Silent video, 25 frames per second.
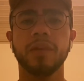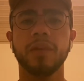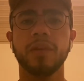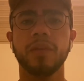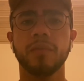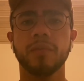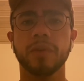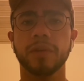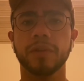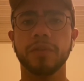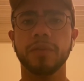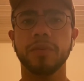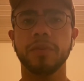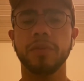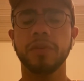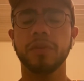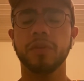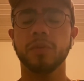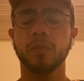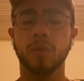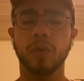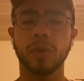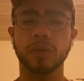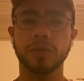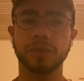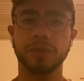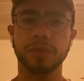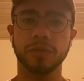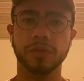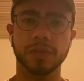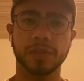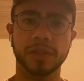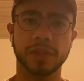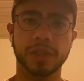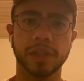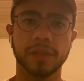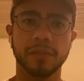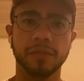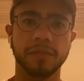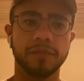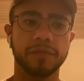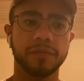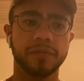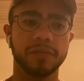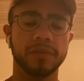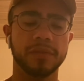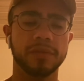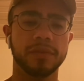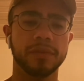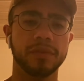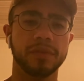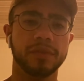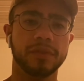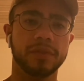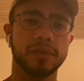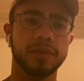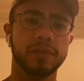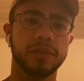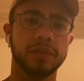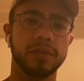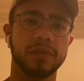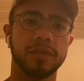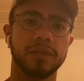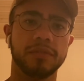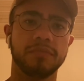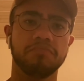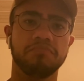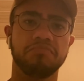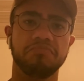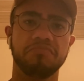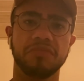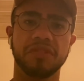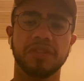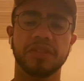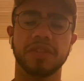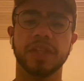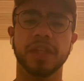But you need to watch yourself as